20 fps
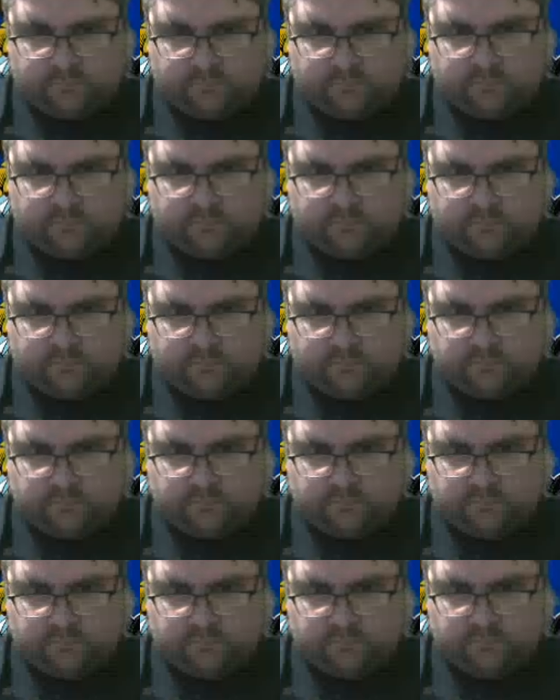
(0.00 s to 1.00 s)

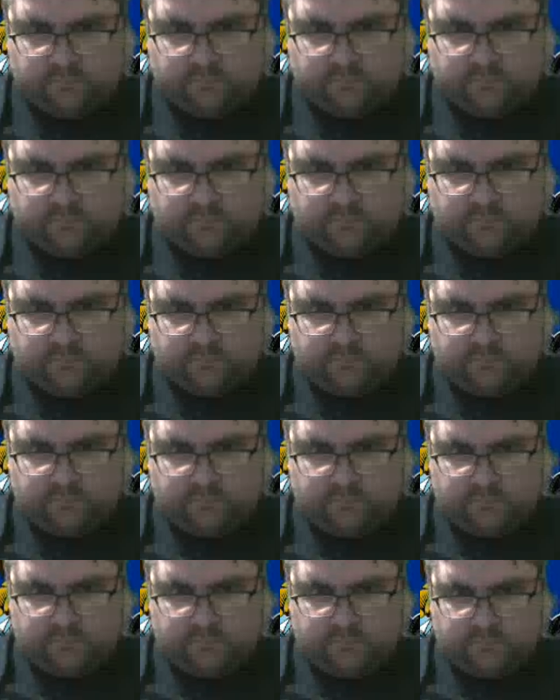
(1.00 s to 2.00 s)

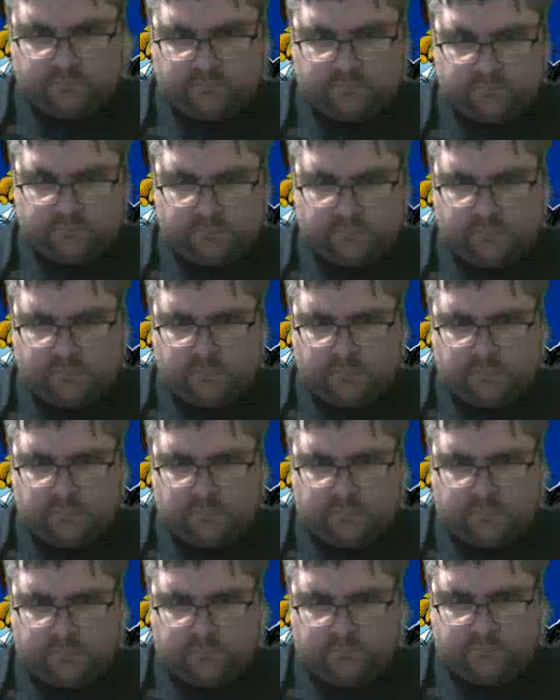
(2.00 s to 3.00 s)

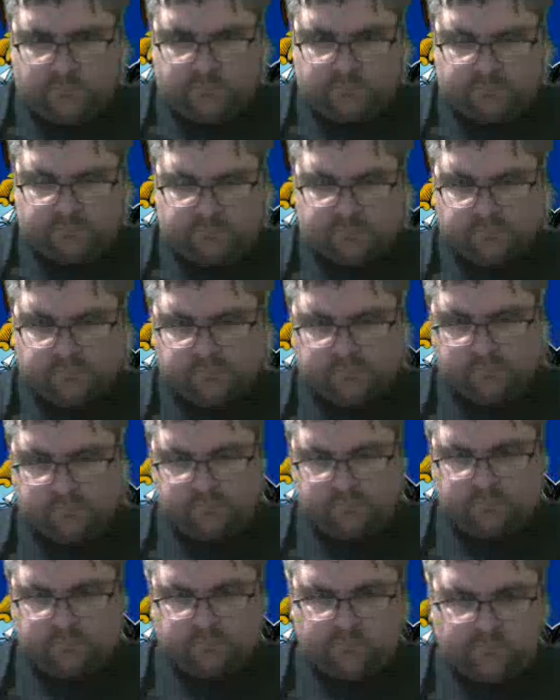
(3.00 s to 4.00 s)

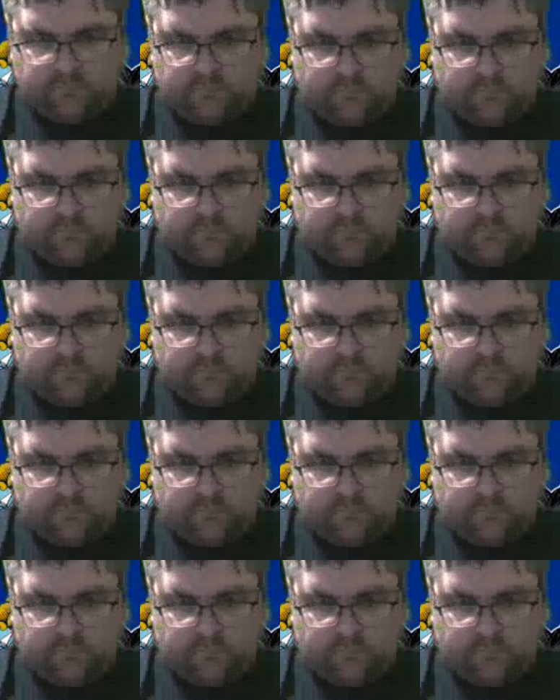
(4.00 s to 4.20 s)
No words are spoken by the person on screen.